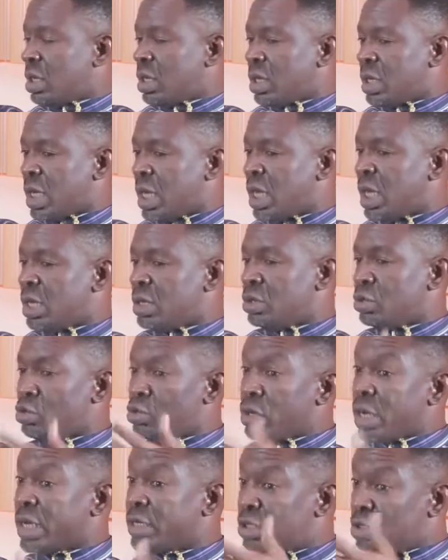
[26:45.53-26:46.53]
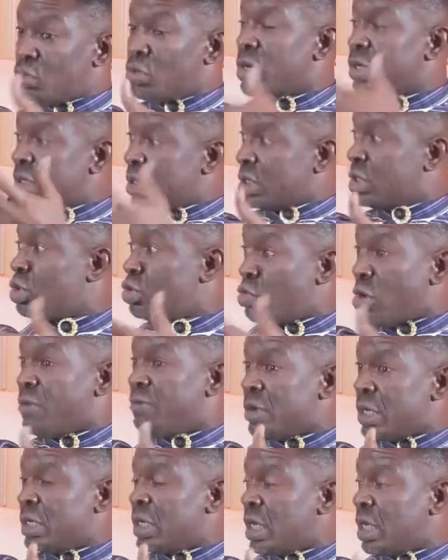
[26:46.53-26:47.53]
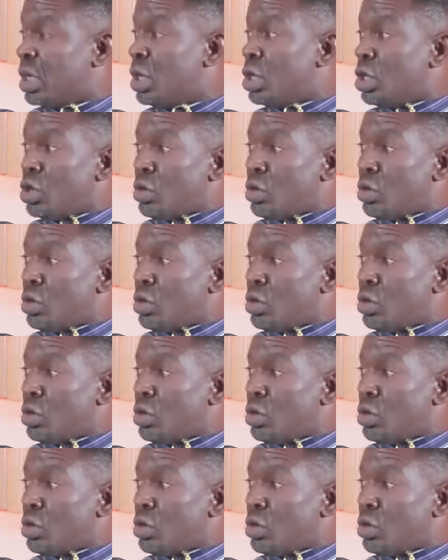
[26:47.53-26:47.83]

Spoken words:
They look at you and see you every day.